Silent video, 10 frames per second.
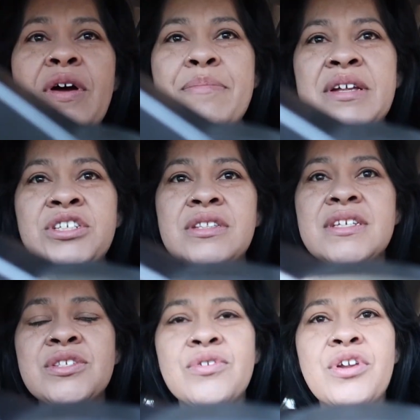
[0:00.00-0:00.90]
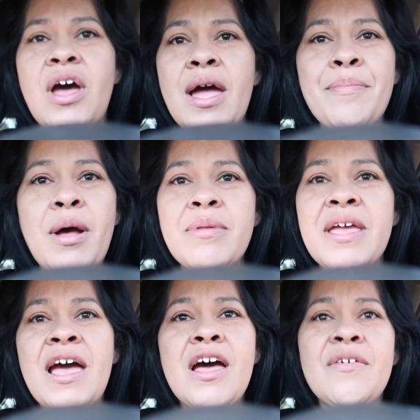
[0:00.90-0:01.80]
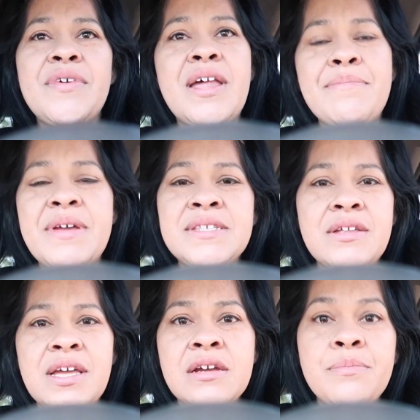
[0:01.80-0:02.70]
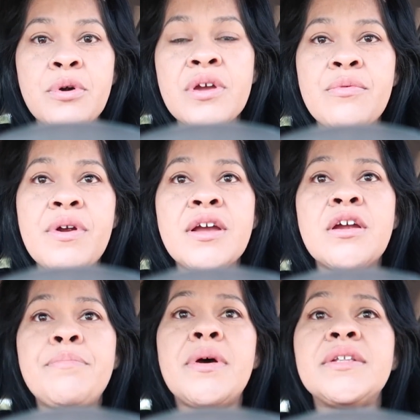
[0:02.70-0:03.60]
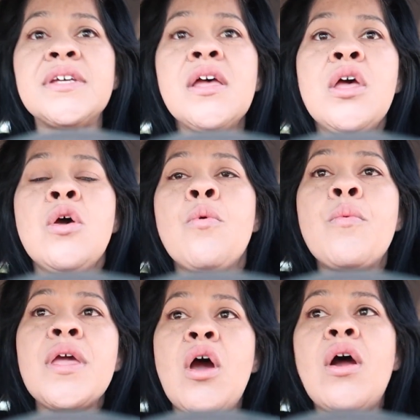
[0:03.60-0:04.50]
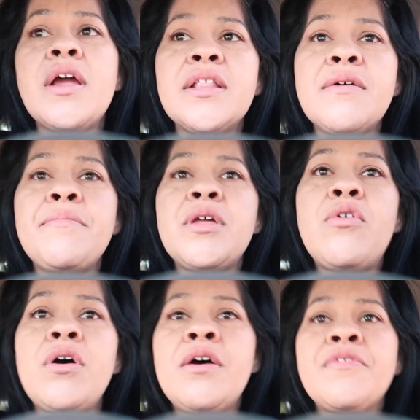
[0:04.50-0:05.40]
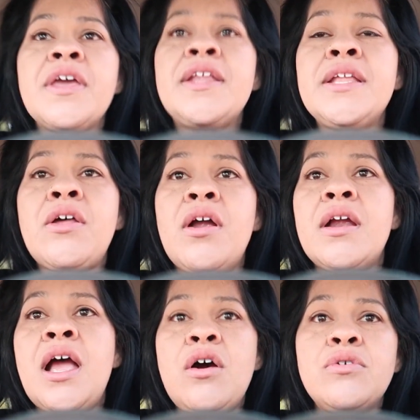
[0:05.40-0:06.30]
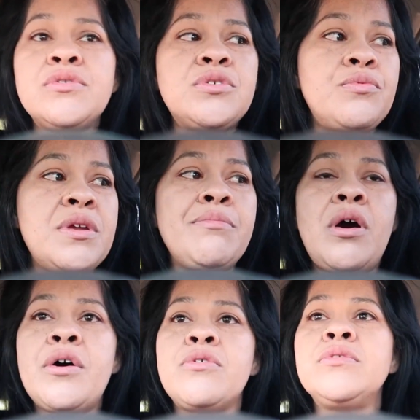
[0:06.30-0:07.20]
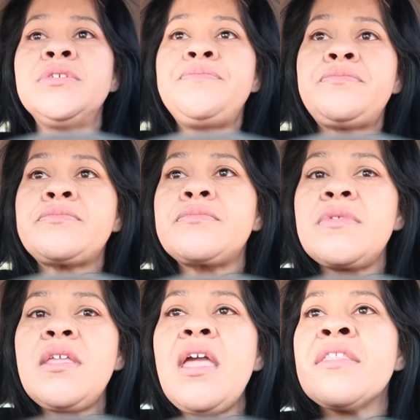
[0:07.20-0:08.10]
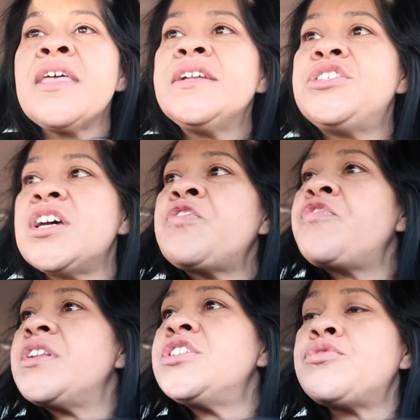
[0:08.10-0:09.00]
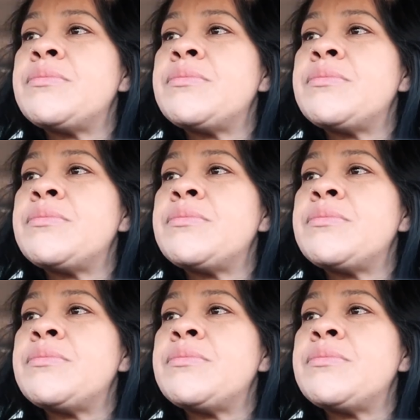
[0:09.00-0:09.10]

I mentioned this or not. I probably have, and I may sound like a broken record, but we are in the middle of getting our house remodeled. They just finished